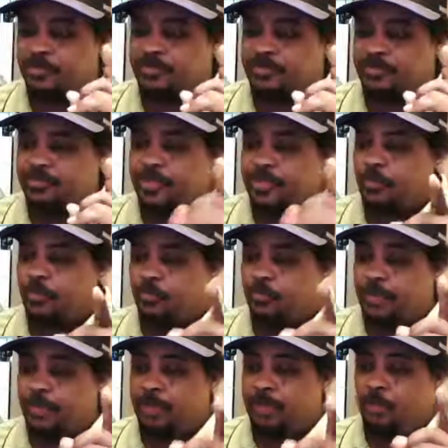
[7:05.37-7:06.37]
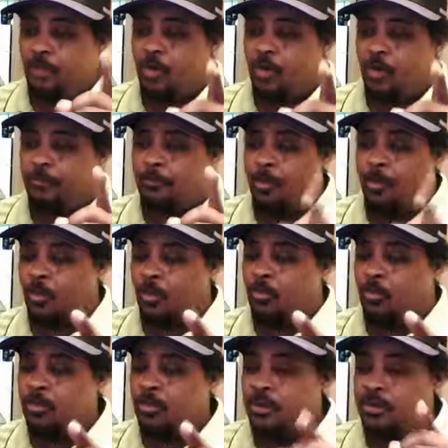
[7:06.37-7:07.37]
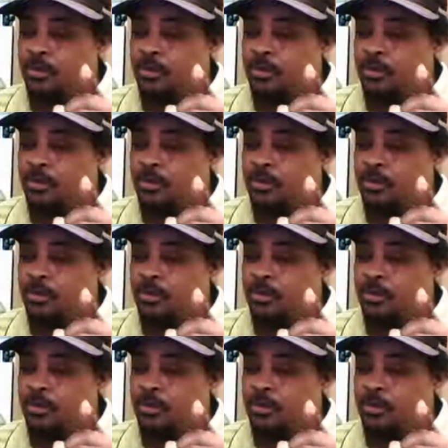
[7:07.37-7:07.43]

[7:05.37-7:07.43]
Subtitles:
Still, that Ma and Pa